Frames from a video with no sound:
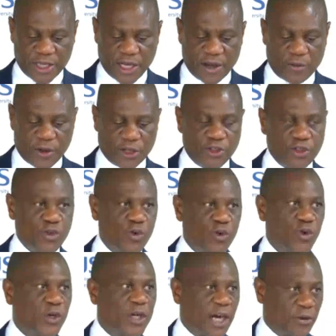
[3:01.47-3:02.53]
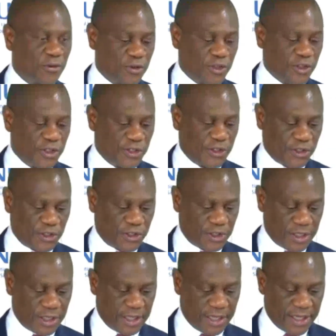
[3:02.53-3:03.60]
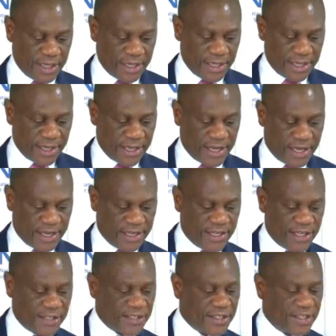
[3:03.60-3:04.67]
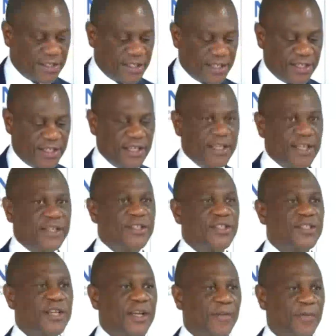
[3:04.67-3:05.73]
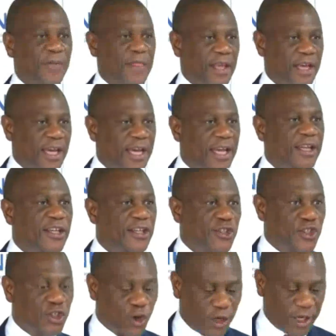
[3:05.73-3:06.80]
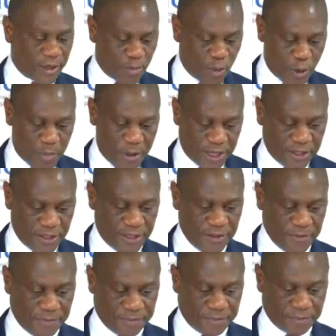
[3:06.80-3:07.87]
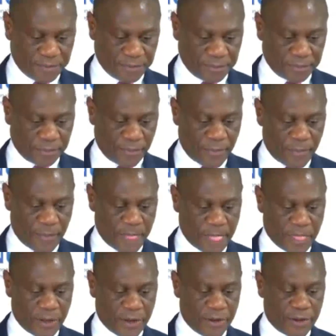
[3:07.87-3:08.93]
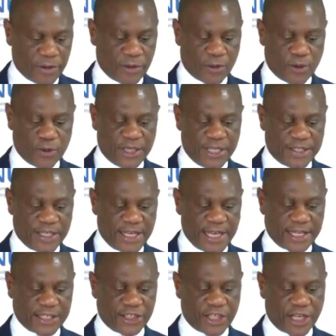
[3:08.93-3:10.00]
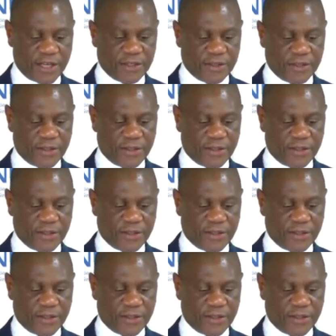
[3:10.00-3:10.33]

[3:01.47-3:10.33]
our two countries. And this is indeed a historic moment. Through this lecture,